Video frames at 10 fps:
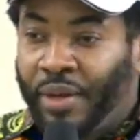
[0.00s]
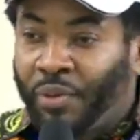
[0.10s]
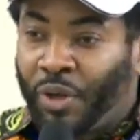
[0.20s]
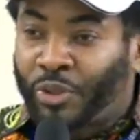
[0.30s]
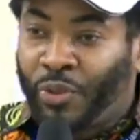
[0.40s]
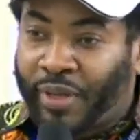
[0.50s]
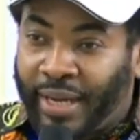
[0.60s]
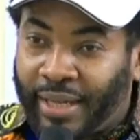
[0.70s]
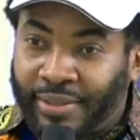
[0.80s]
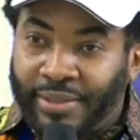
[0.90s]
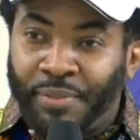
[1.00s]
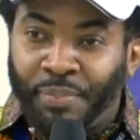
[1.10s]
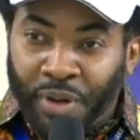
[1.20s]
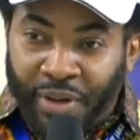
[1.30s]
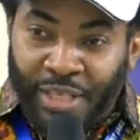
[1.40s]
We'll also look at the
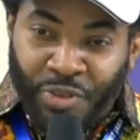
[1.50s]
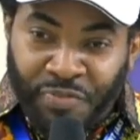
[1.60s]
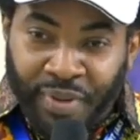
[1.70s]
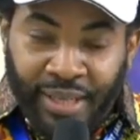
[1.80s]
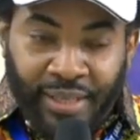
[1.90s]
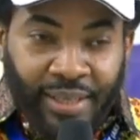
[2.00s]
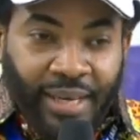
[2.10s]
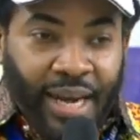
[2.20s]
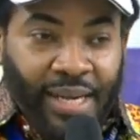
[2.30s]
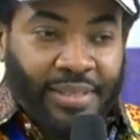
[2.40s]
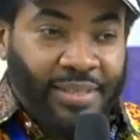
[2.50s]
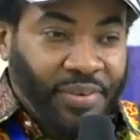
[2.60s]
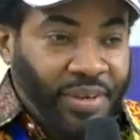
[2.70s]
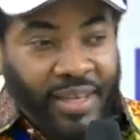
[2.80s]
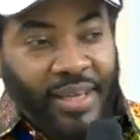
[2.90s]
progress we've made in the last
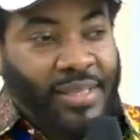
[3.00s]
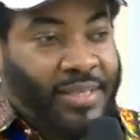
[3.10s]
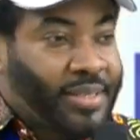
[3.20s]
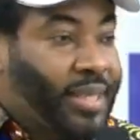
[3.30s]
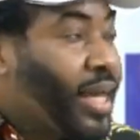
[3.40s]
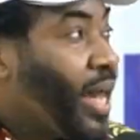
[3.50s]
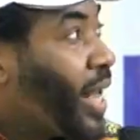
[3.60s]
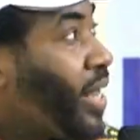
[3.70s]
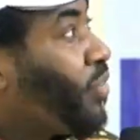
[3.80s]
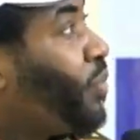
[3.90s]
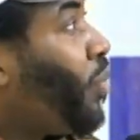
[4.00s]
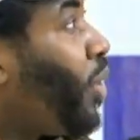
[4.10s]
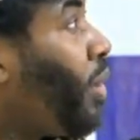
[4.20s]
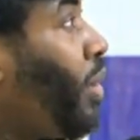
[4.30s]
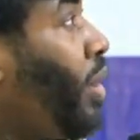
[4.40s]
3 years and even more.